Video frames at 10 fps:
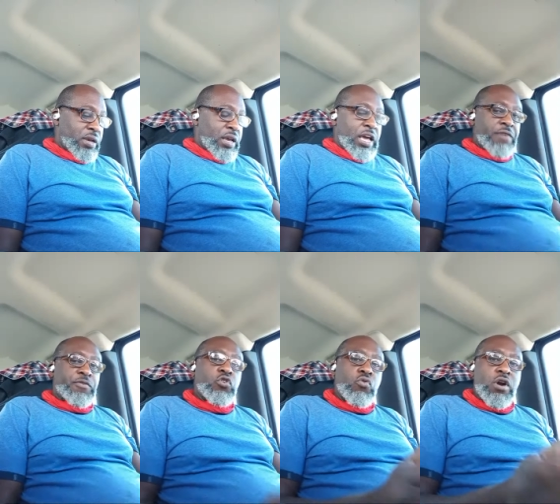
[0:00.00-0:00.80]
If
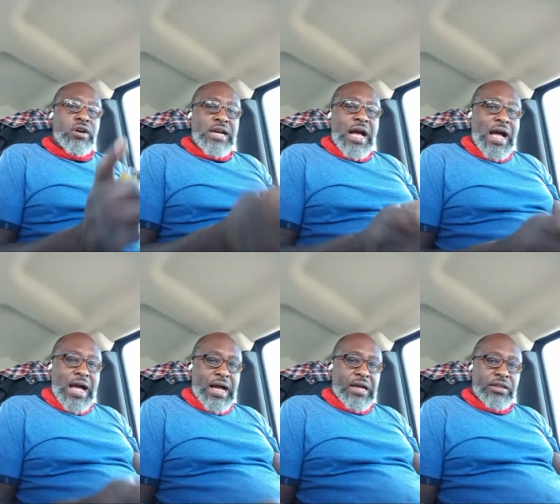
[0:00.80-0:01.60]
you were
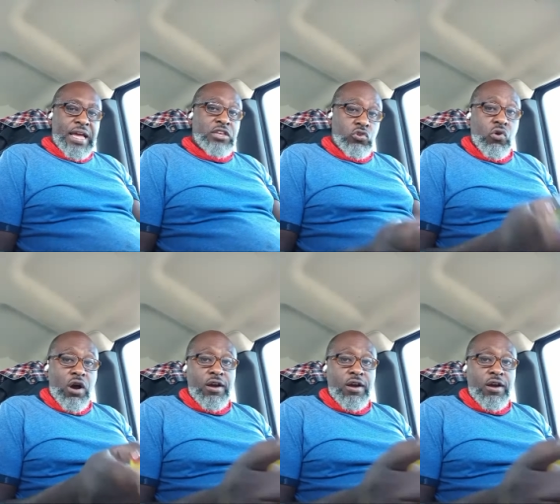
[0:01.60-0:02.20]
God and you are